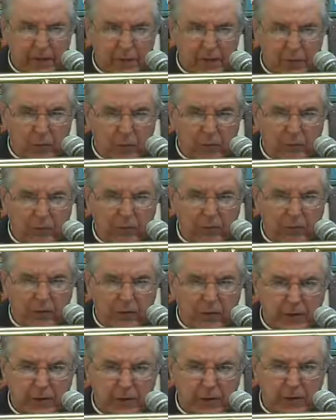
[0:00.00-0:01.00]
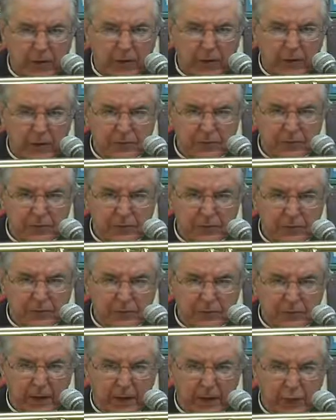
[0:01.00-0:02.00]
Working for a cause,
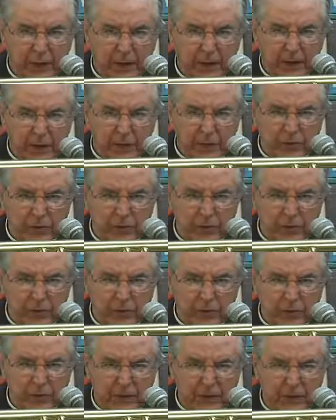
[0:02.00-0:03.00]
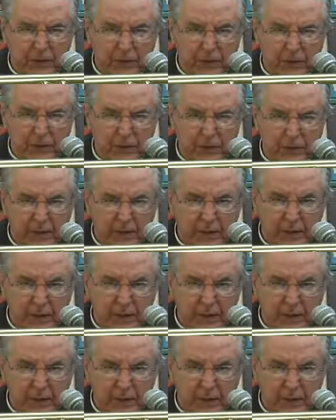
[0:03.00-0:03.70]
as we are doing, is not